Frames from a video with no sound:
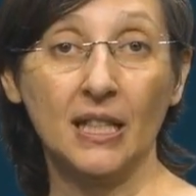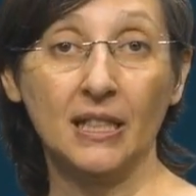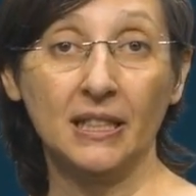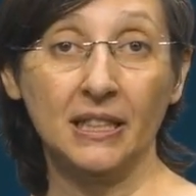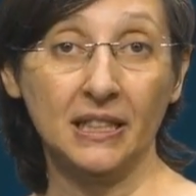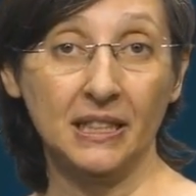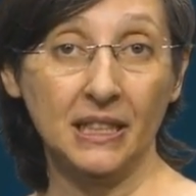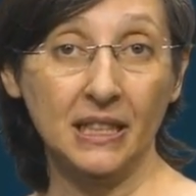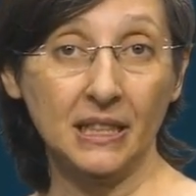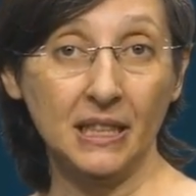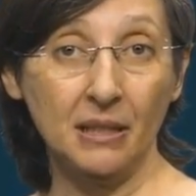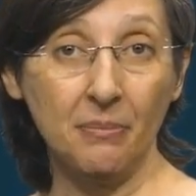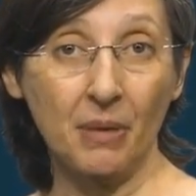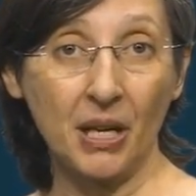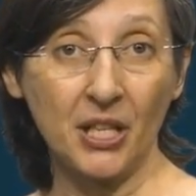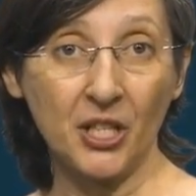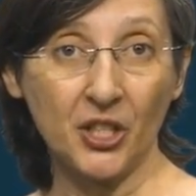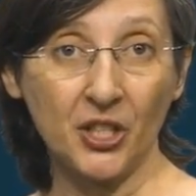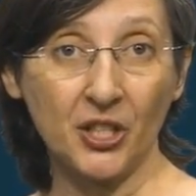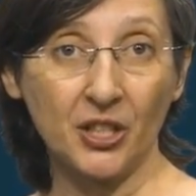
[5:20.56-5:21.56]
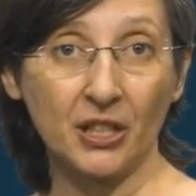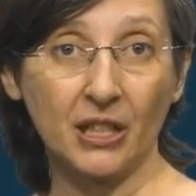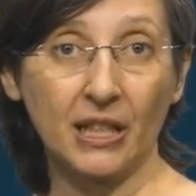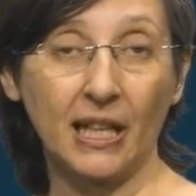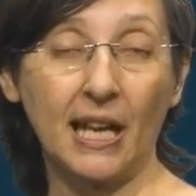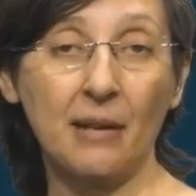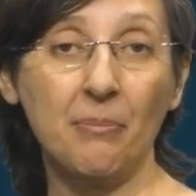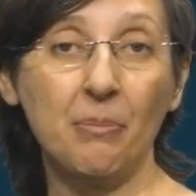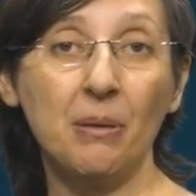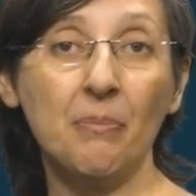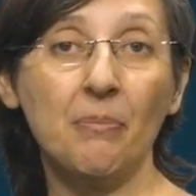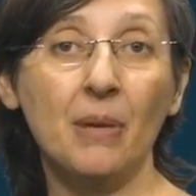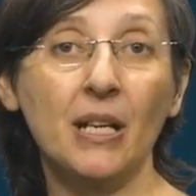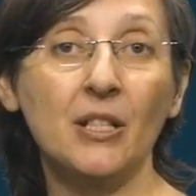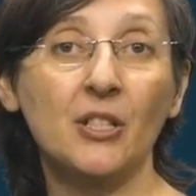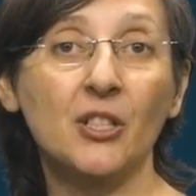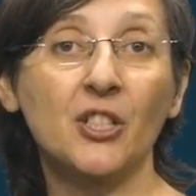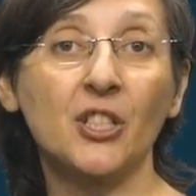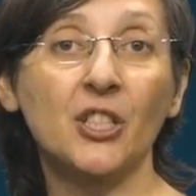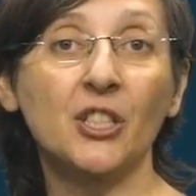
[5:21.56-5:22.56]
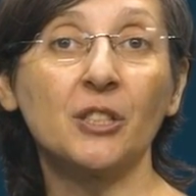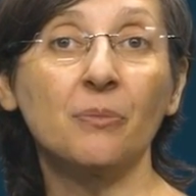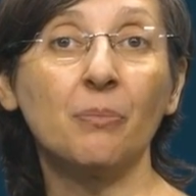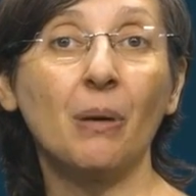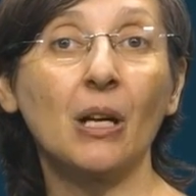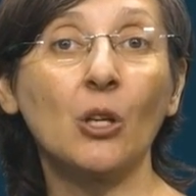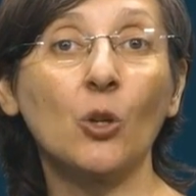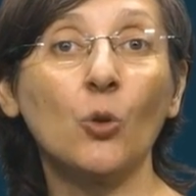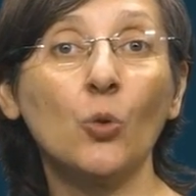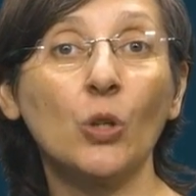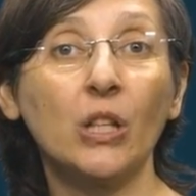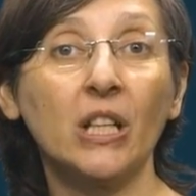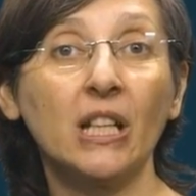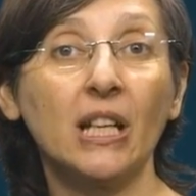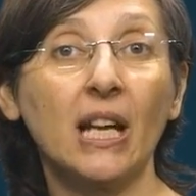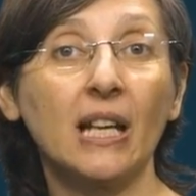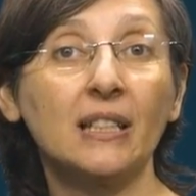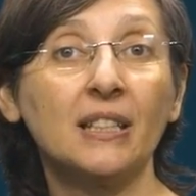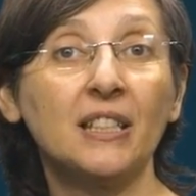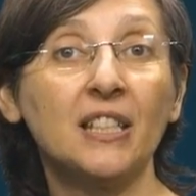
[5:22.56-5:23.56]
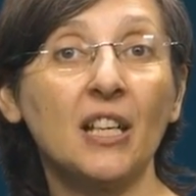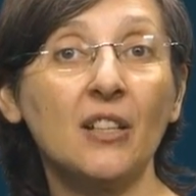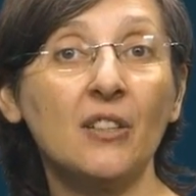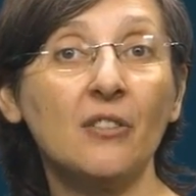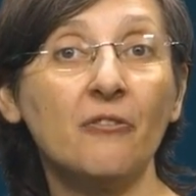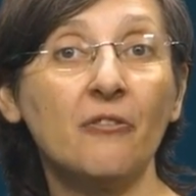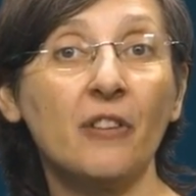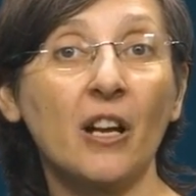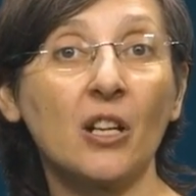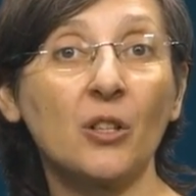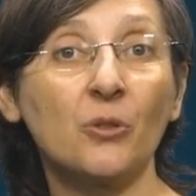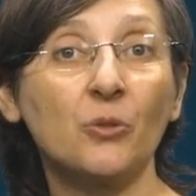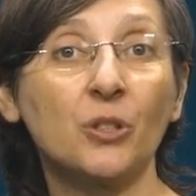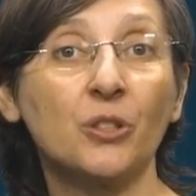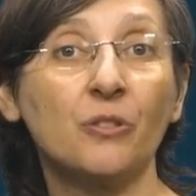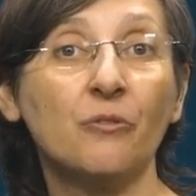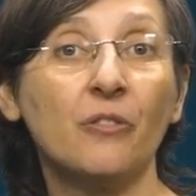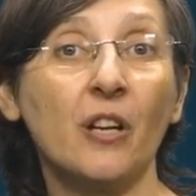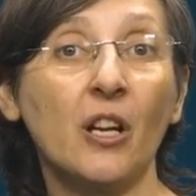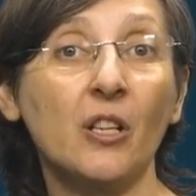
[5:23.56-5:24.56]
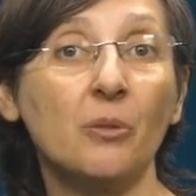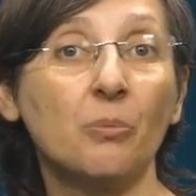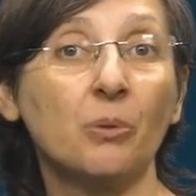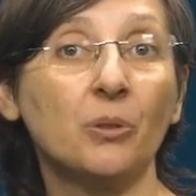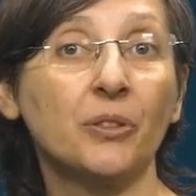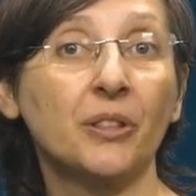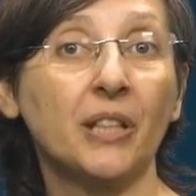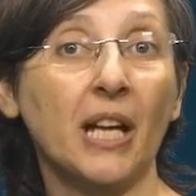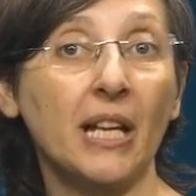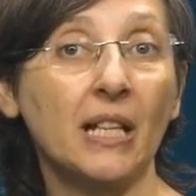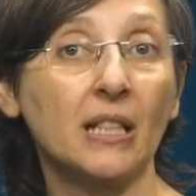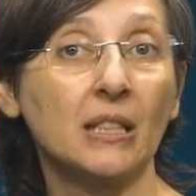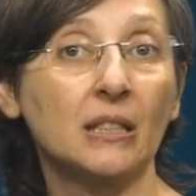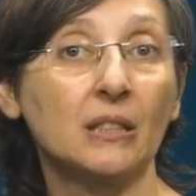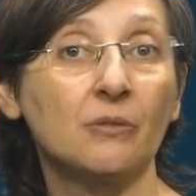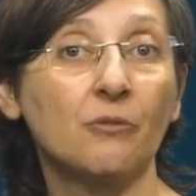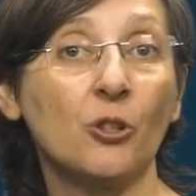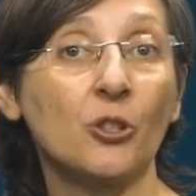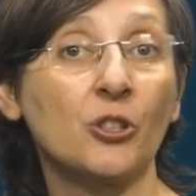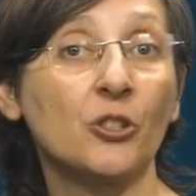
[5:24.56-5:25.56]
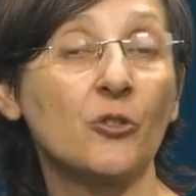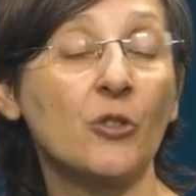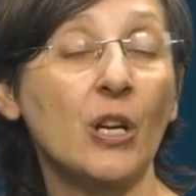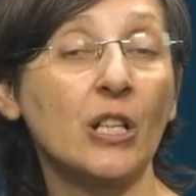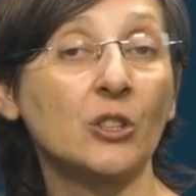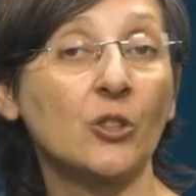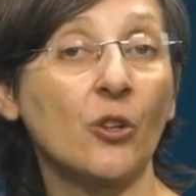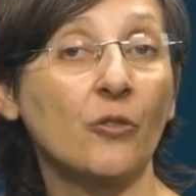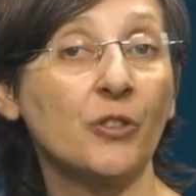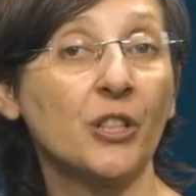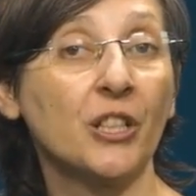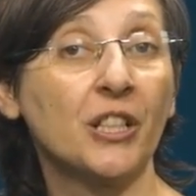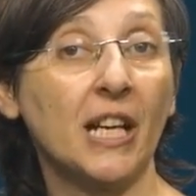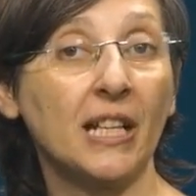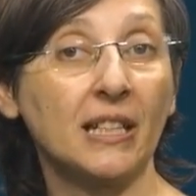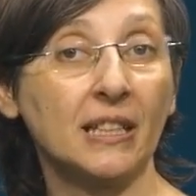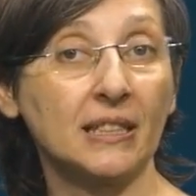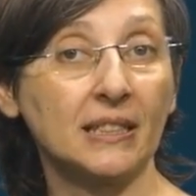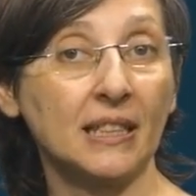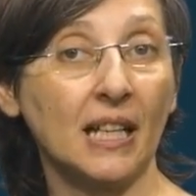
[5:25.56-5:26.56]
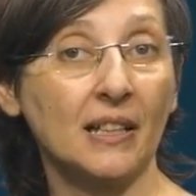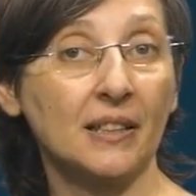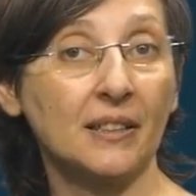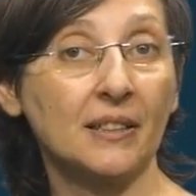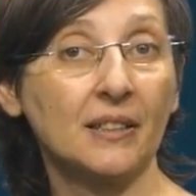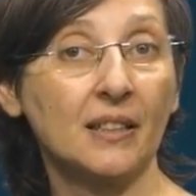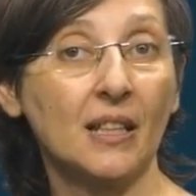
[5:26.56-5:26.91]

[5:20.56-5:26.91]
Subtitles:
This estimation can be made just by looking at the other values the variable takes for the rest of the dataset,